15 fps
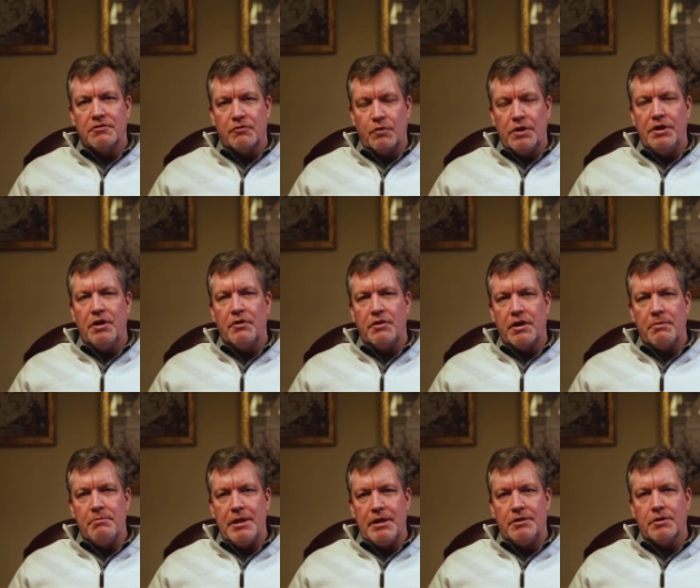If we know
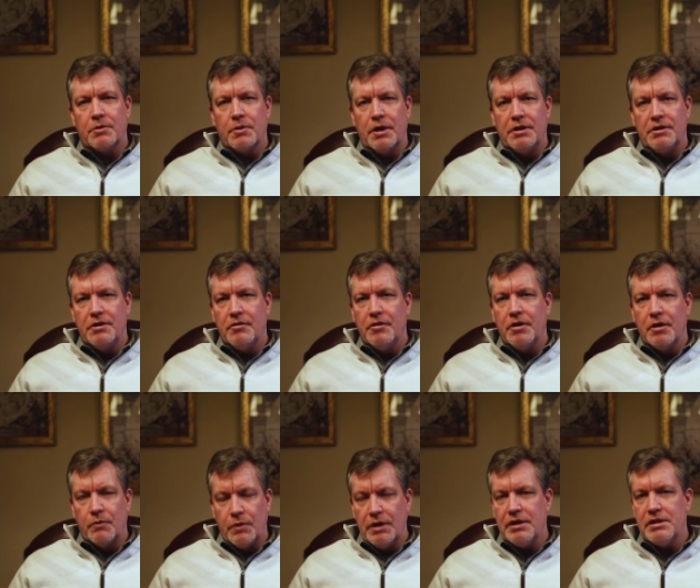they meet the
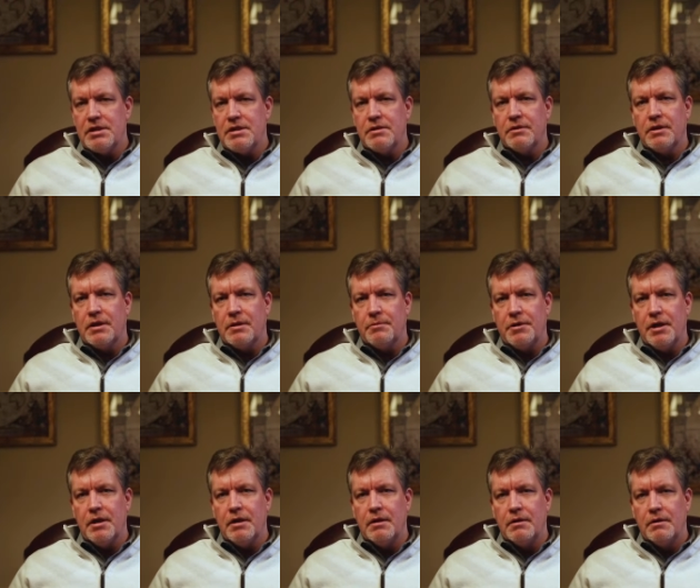criteria, we can still get them
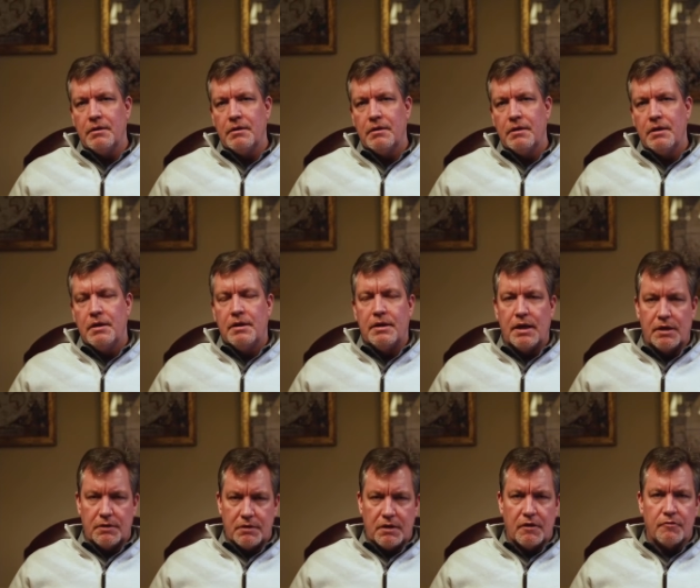done.
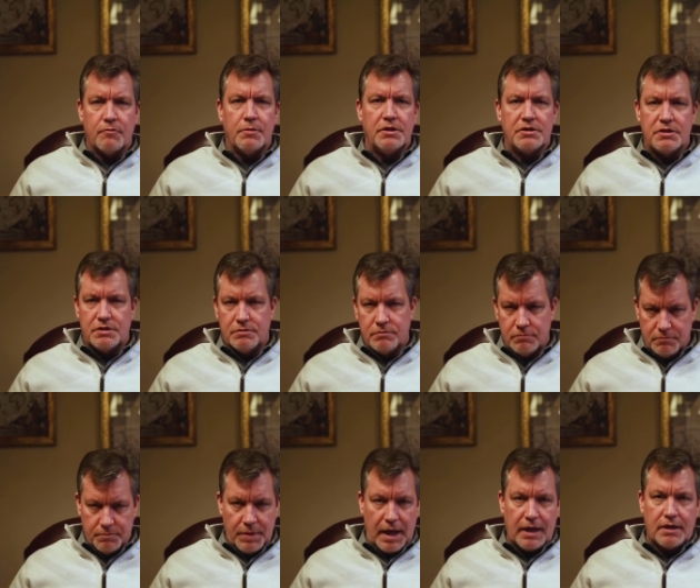Now the government's
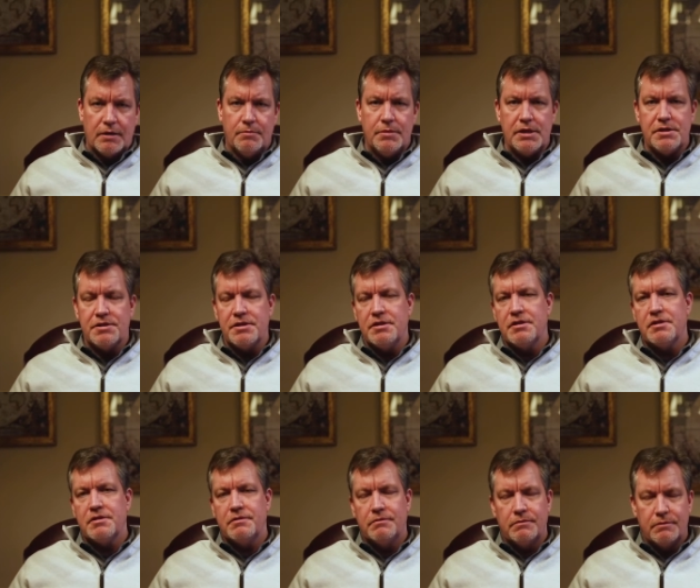back in
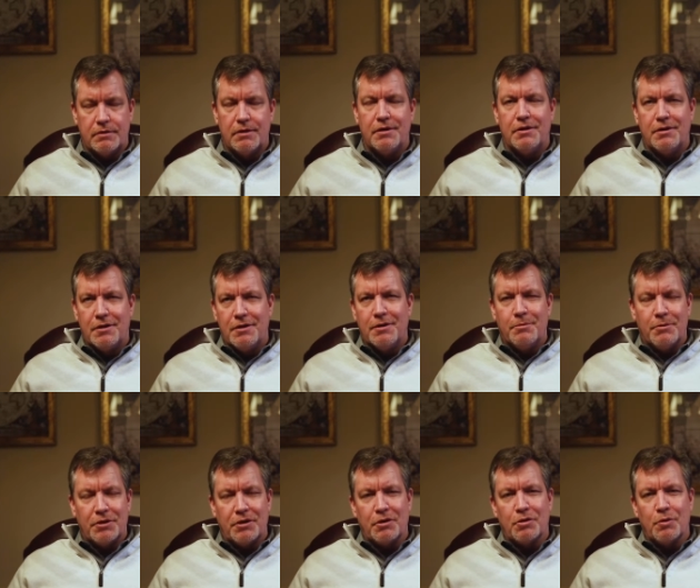business,
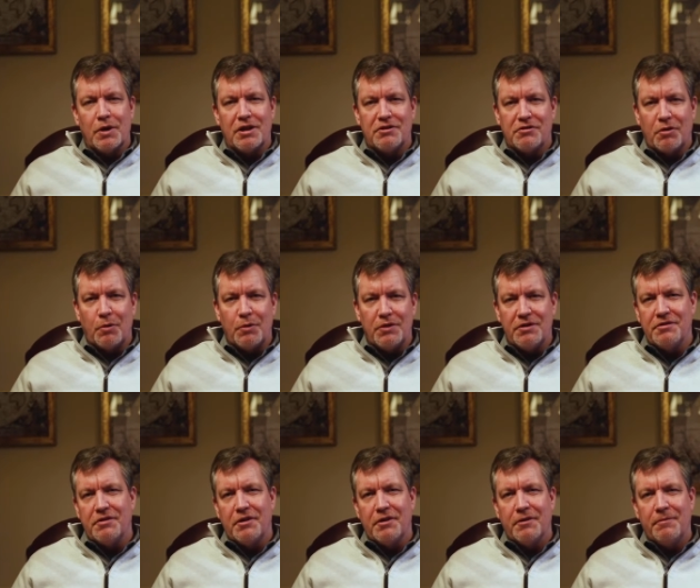the threat's
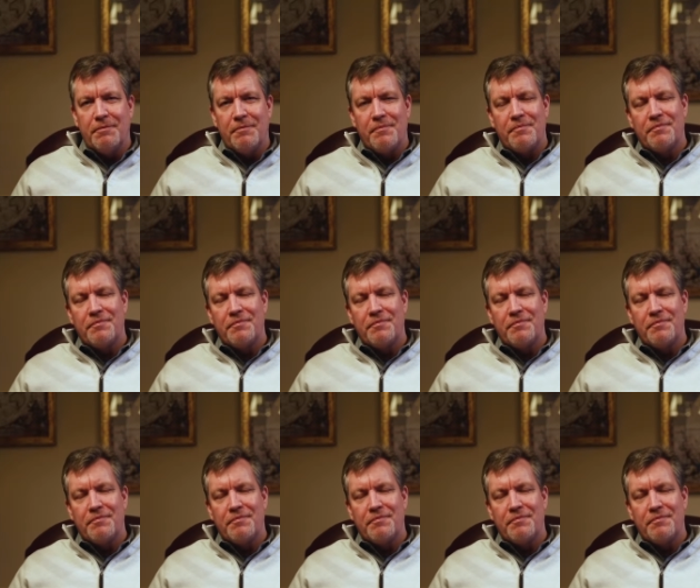always there.